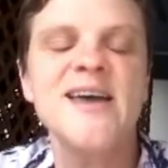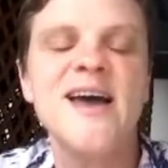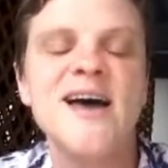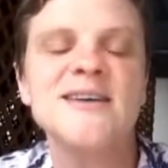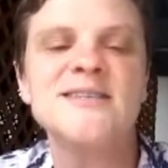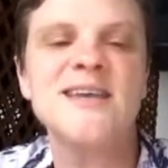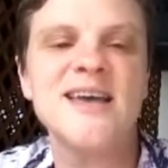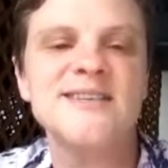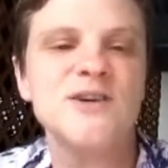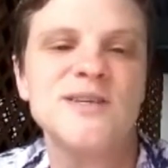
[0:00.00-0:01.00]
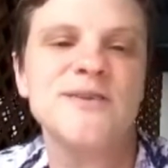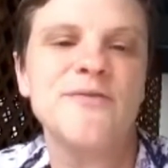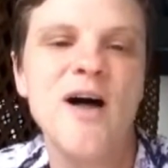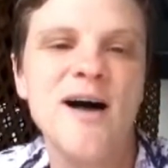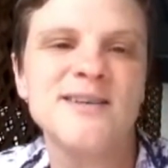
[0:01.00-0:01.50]
he has a series of
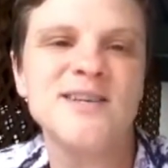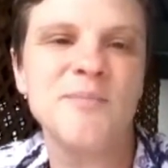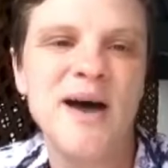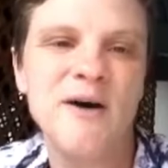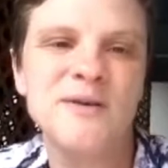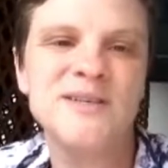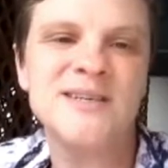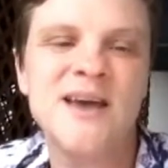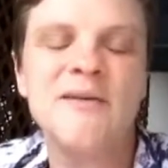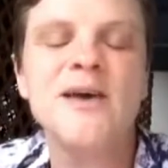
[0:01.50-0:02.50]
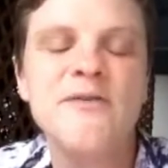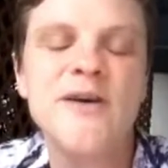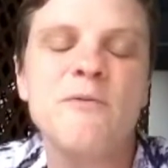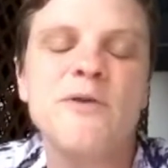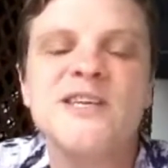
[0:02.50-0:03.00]
vlogs about
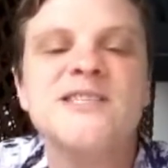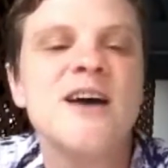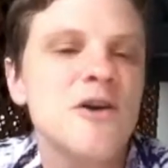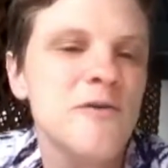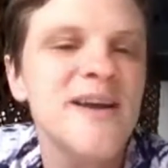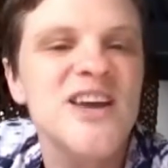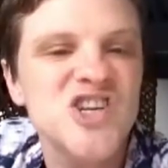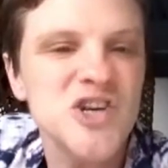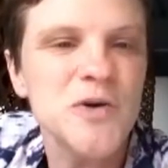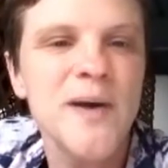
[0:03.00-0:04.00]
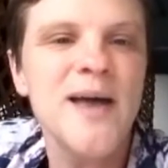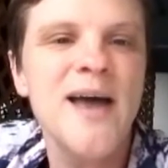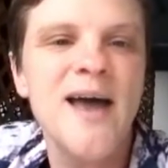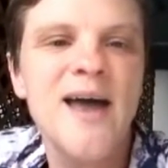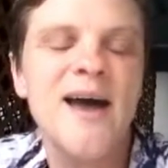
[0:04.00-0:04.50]
living with a stuttering issue
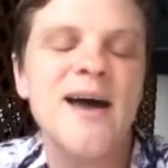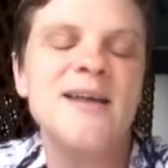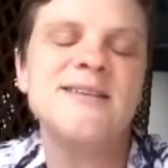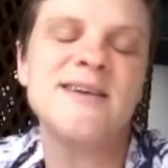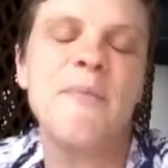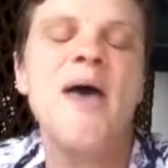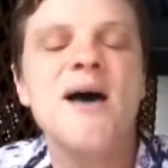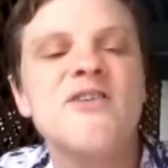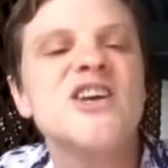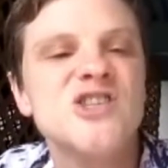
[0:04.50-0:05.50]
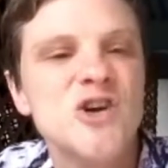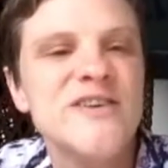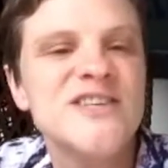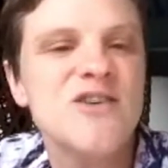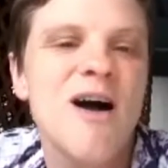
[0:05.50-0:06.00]
and uh, having a
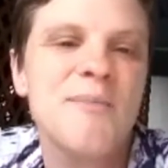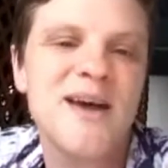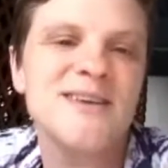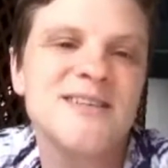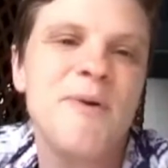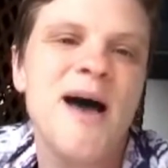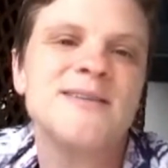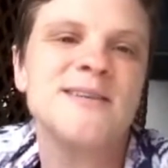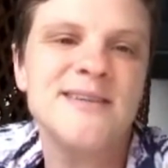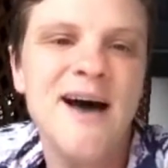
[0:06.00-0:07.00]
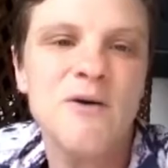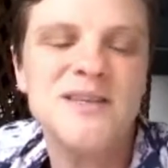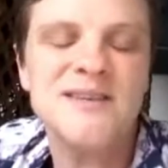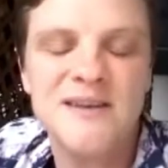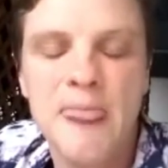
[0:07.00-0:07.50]
service dog because he passes out.
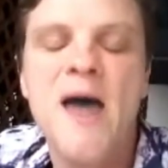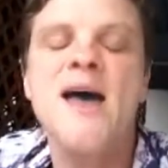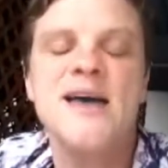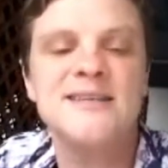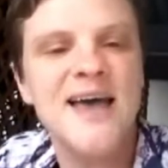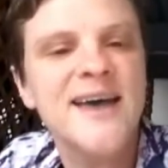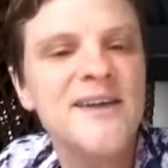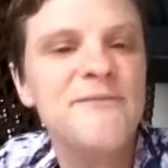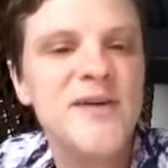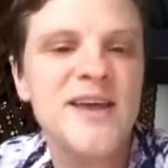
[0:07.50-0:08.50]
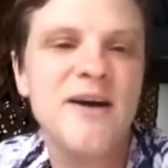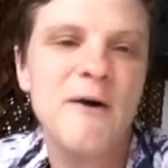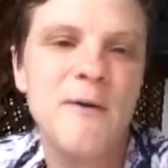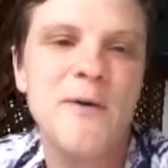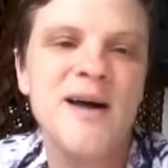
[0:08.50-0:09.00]
And a second
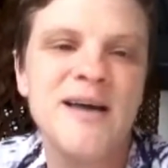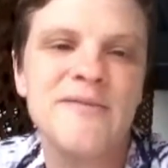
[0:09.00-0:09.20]
video,